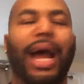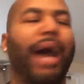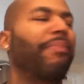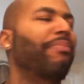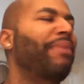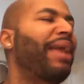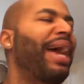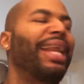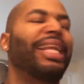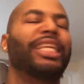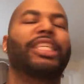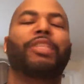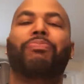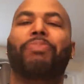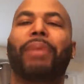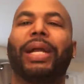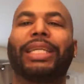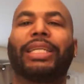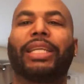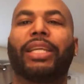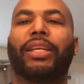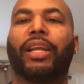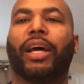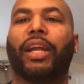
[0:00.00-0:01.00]
I'm not
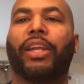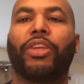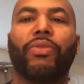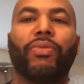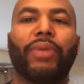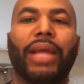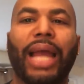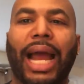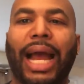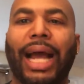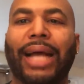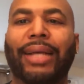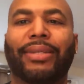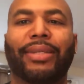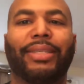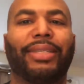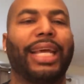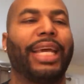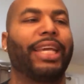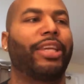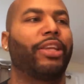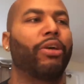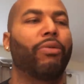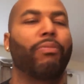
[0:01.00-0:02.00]
expecting none of you guys to
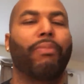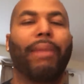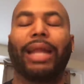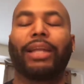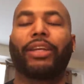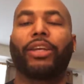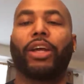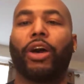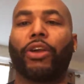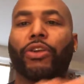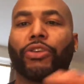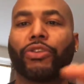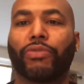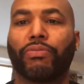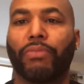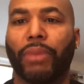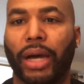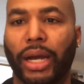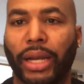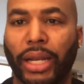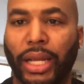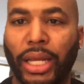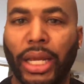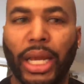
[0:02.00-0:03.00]
take your McDonald's
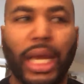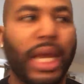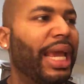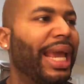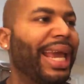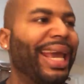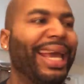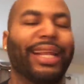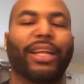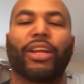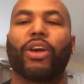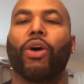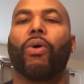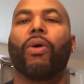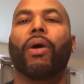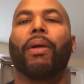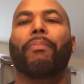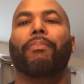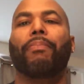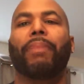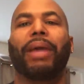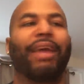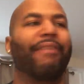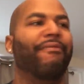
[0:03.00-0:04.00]
money and go
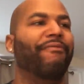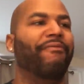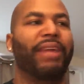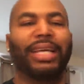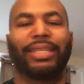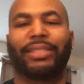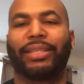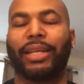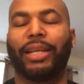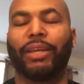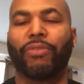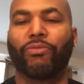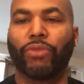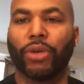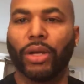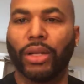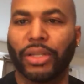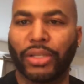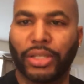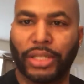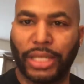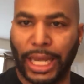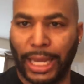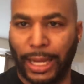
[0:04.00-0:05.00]
and invest it in
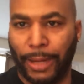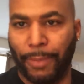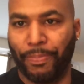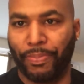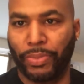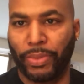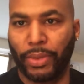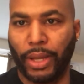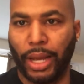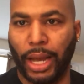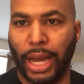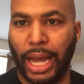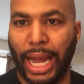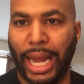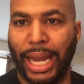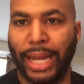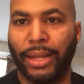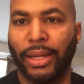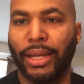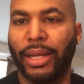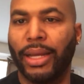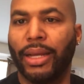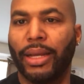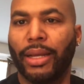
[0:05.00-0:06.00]
real estate. All
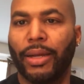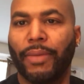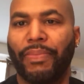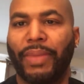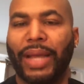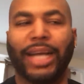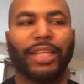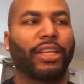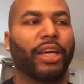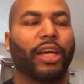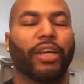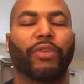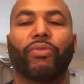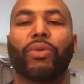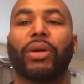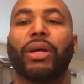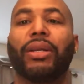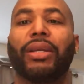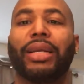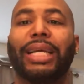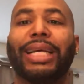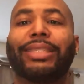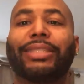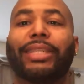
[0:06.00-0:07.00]
right. That's
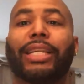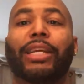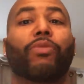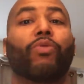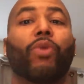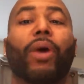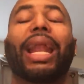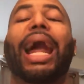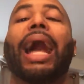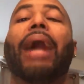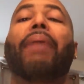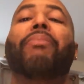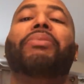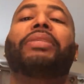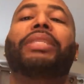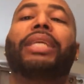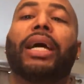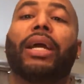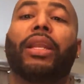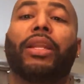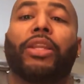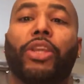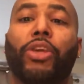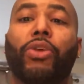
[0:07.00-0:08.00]
unrealistic. What I'm
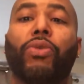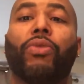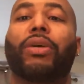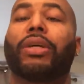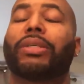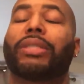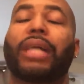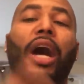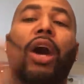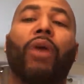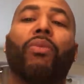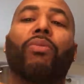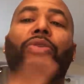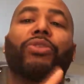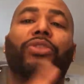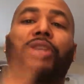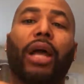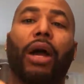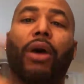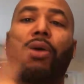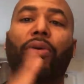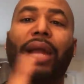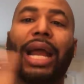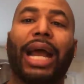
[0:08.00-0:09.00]
telling you, because I don't want
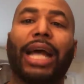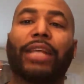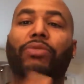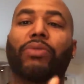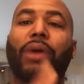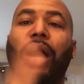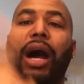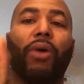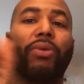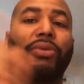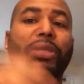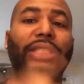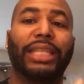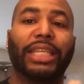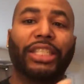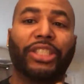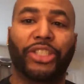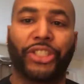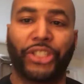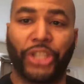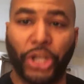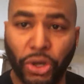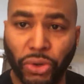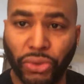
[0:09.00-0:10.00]
y'all guys with all these
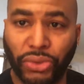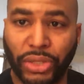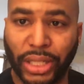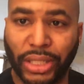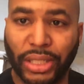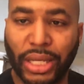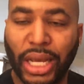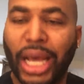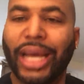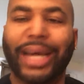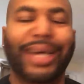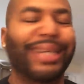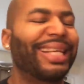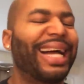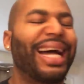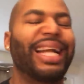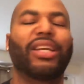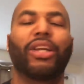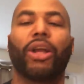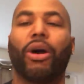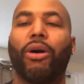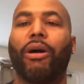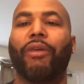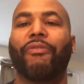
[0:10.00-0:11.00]
excuses, because I
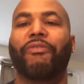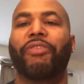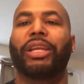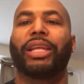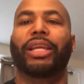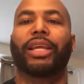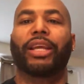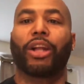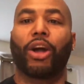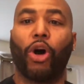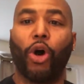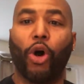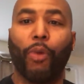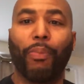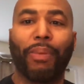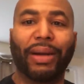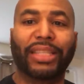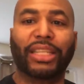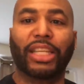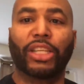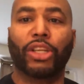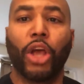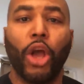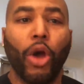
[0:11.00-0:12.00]
know I'm finna get a whole
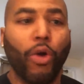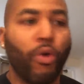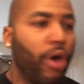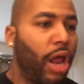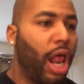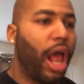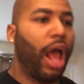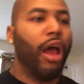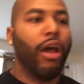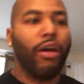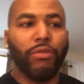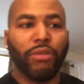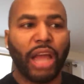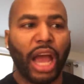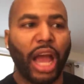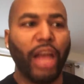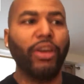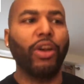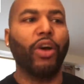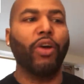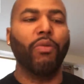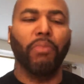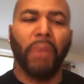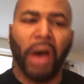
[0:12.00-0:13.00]
bunch of, well, I don't
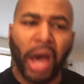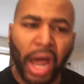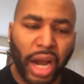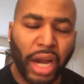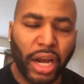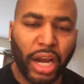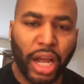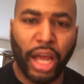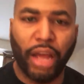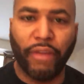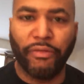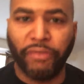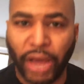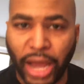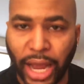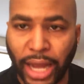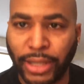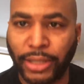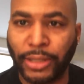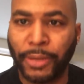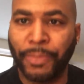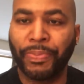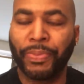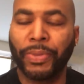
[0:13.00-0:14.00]
got no money to
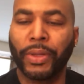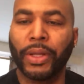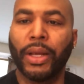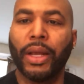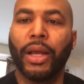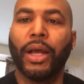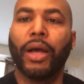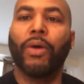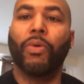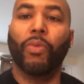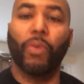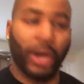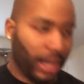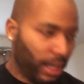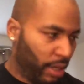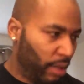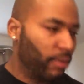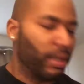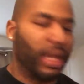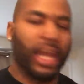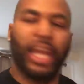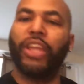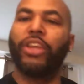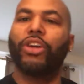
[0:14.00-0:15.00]
invest.
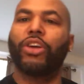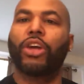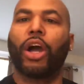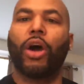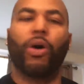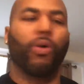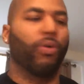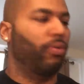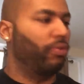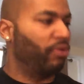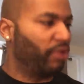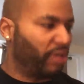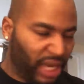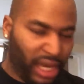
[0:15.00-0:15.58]
Well, here you go.